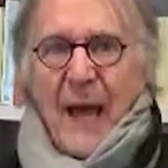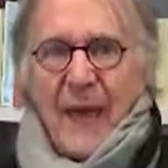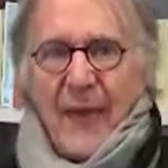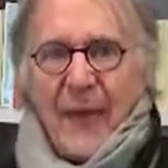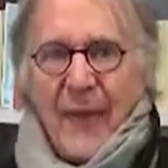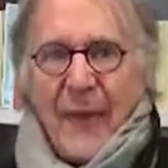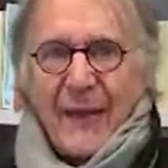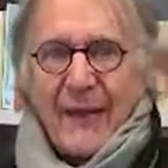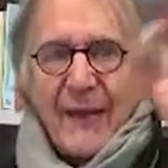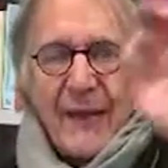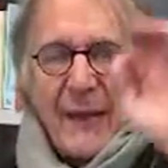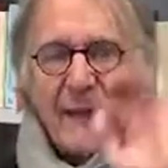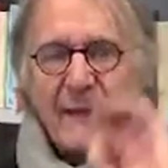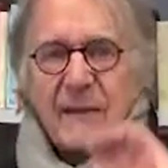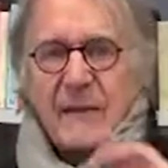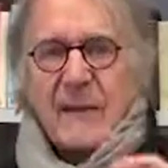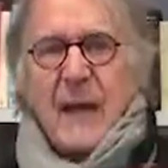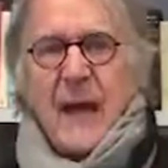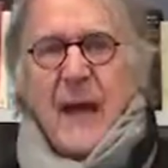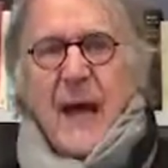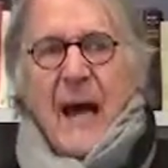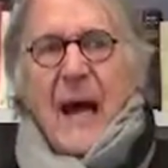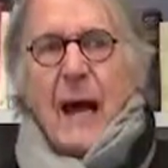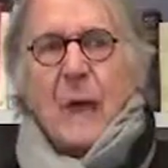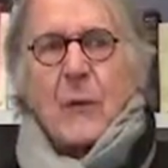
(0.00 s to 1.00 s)
And that is,
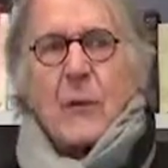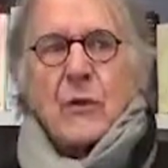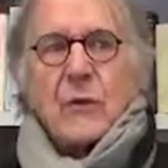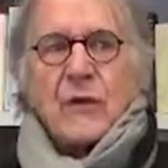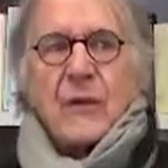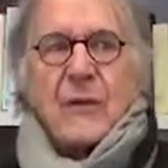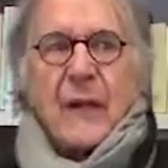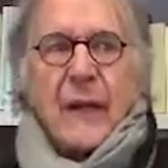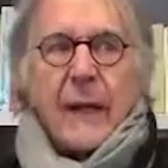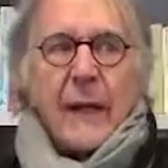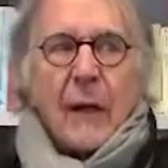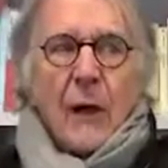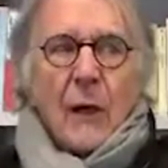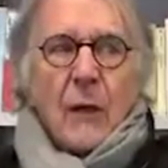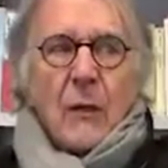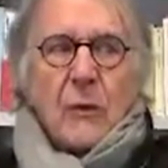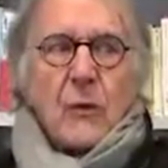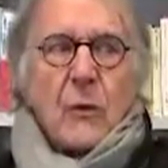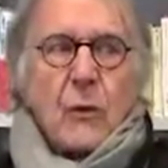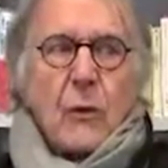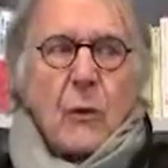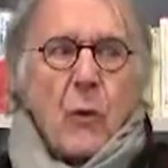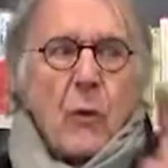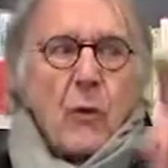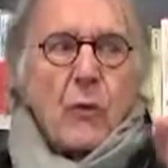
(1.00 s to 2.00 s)
I would say,
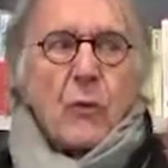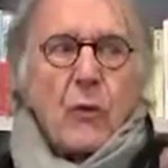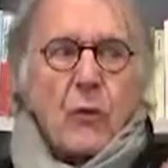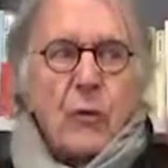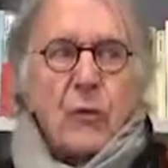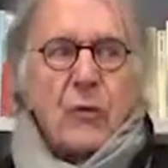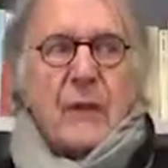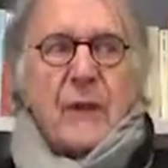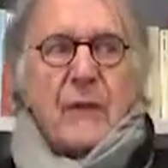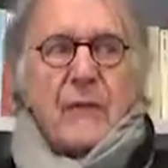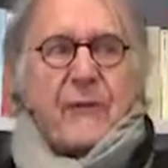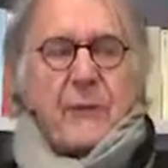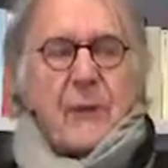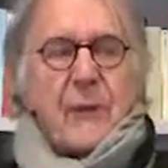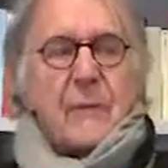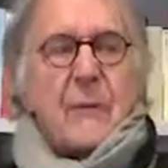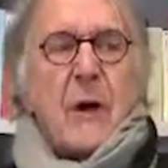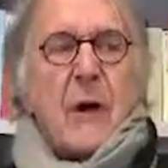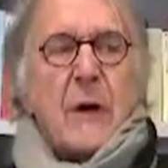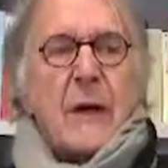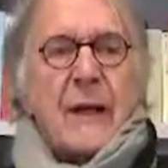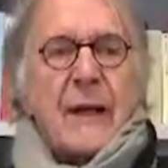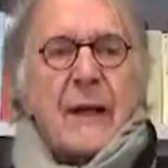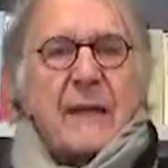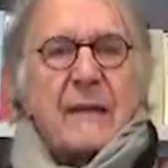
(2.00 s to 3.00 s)
the conclusive
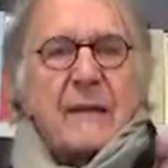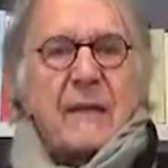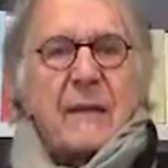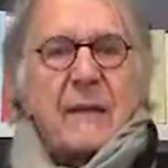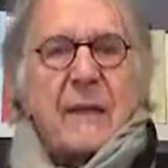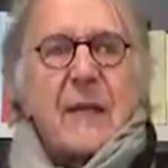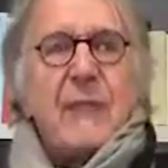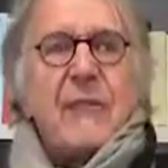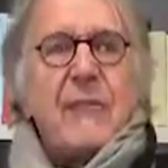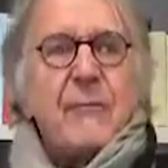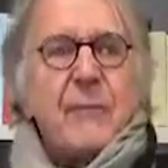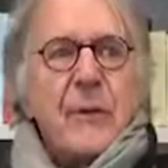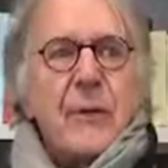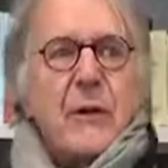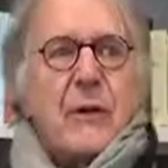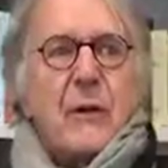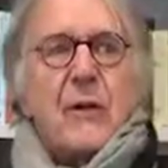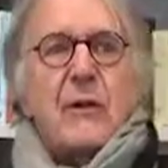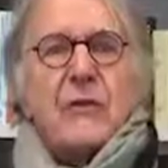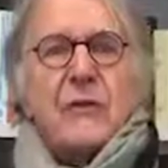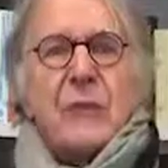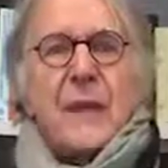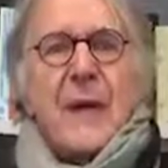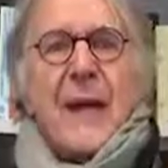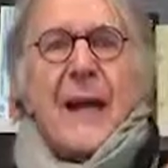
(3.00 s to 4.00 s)
remark. It's a gift
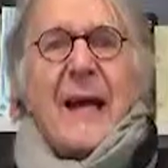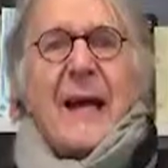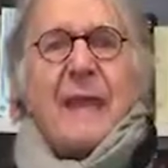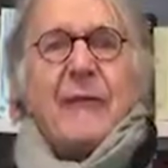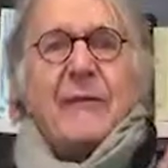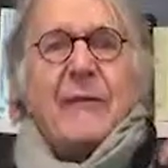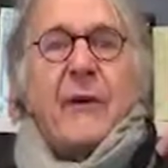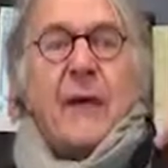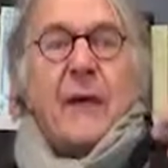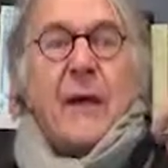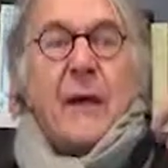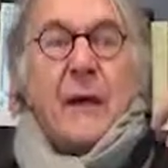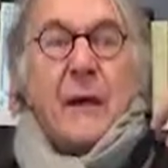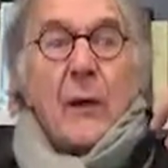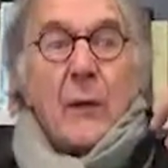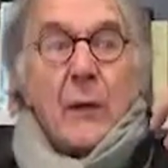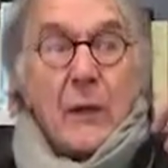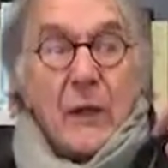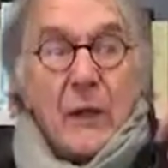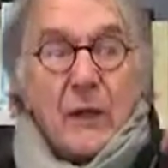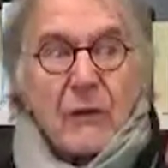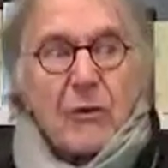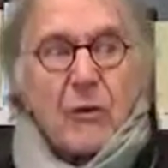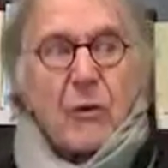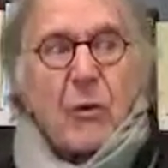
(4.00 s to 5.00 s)
because
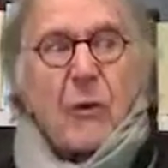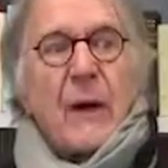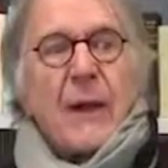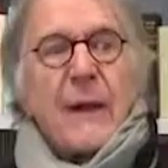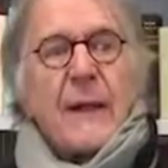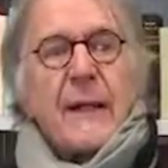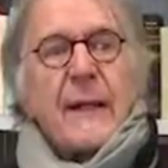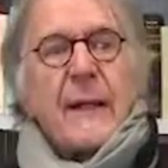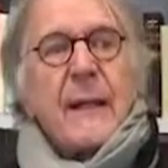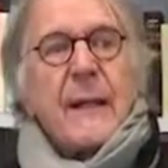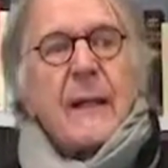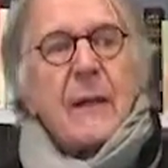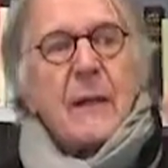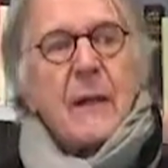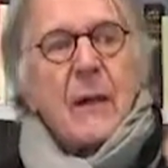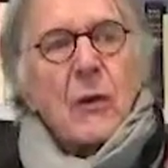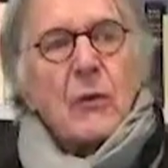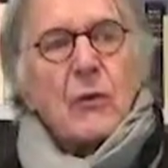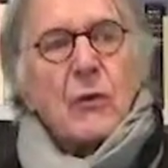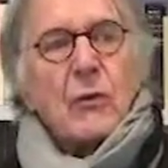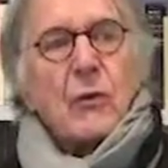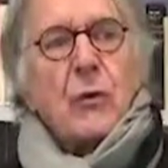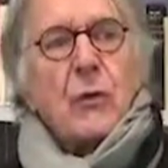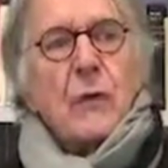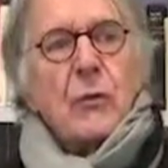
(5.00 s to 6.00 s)
we are trying
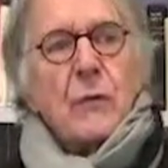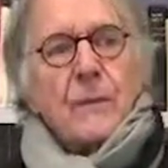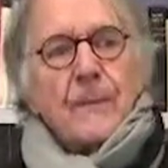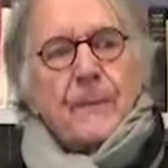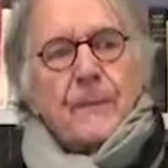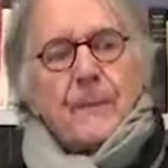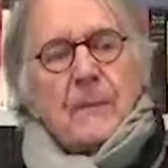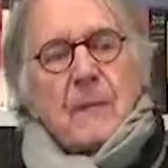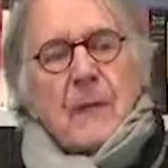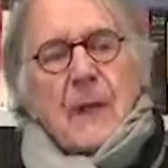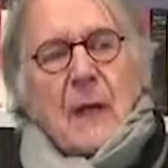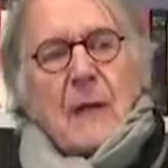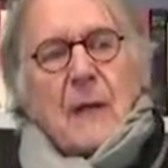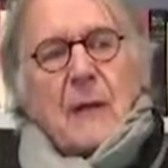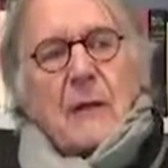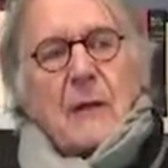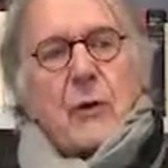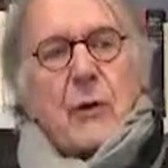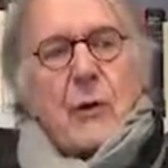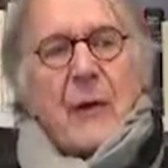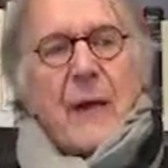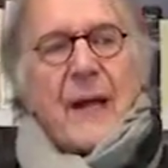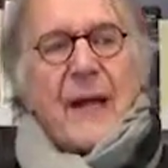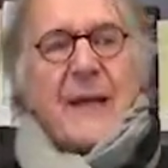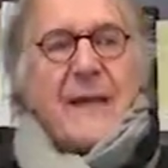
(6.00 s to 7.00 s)
to
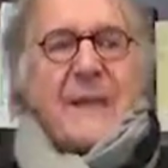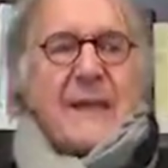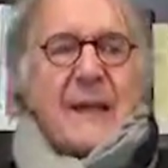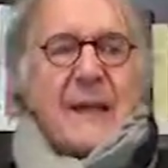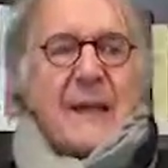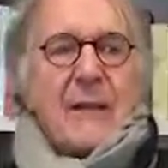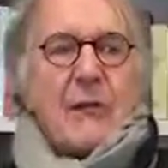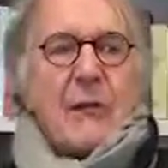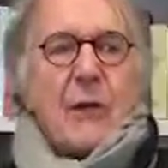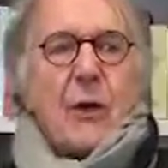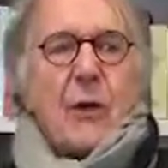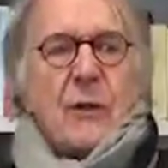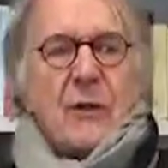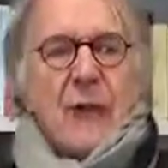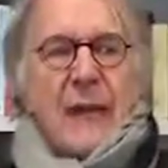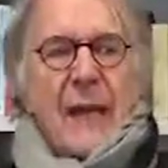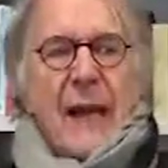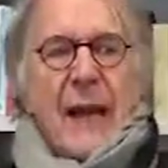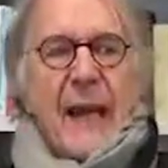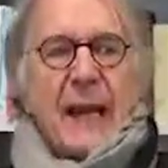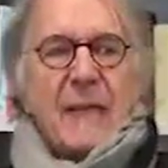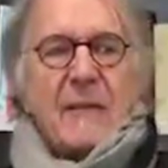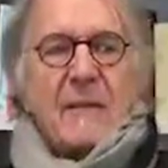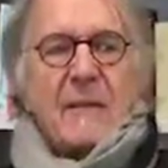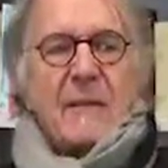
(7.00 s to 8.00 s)
create internally and